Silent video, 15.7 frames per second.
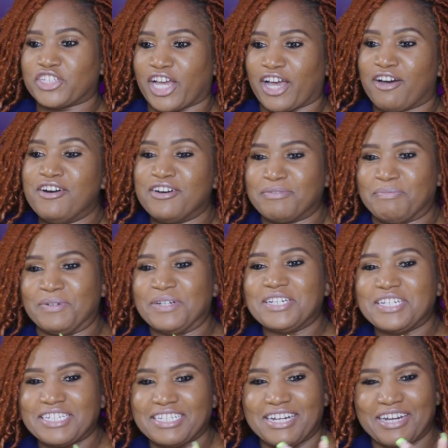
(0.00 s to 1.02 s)
child,
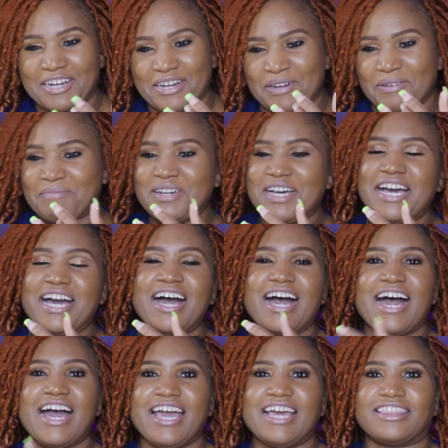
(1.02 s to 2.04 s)
but
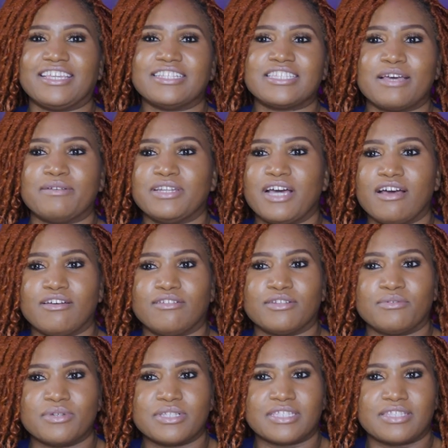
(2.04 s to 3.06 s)
at that time, not
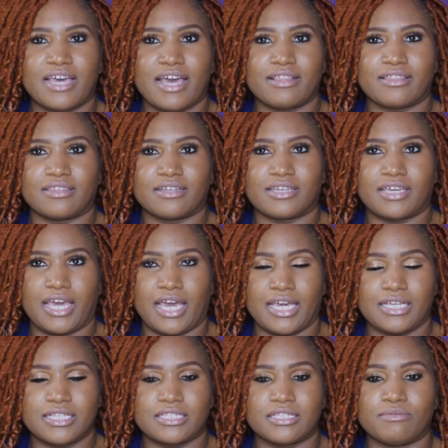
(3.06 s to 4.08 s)
only was that the
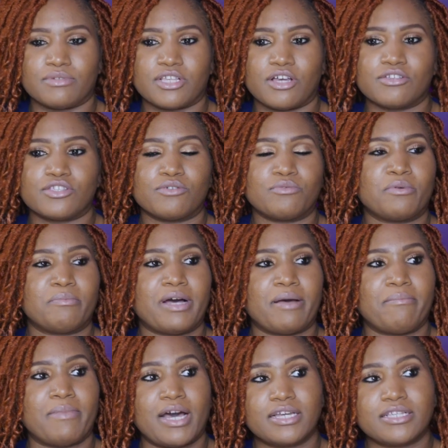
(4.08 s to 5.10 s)
case, it was also with
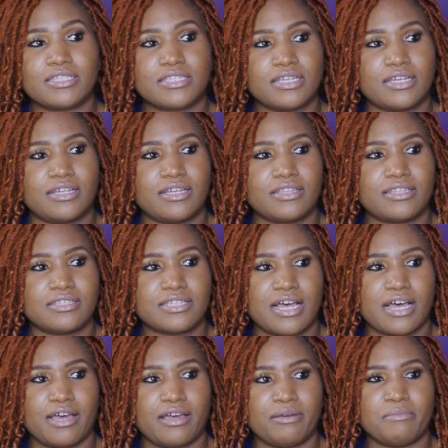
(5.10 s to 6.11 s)
my mindset at the
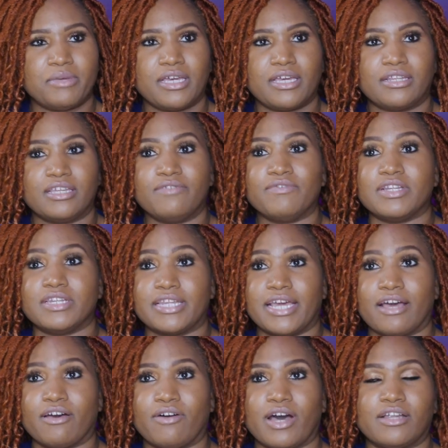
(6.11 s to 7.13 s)
time. And even
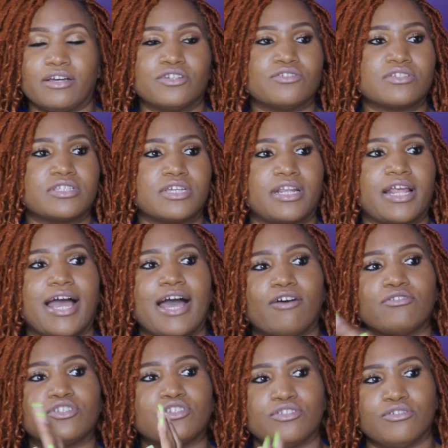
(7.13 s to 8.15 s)
now I understand
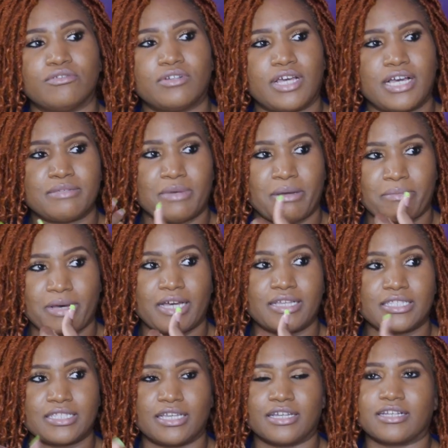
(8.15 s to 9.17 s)
how to utilize my
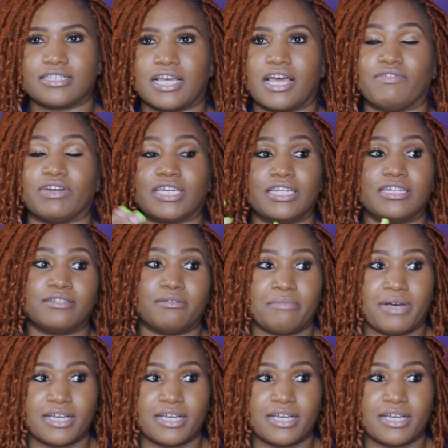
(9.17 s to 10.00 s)
mindset because I have a kingdom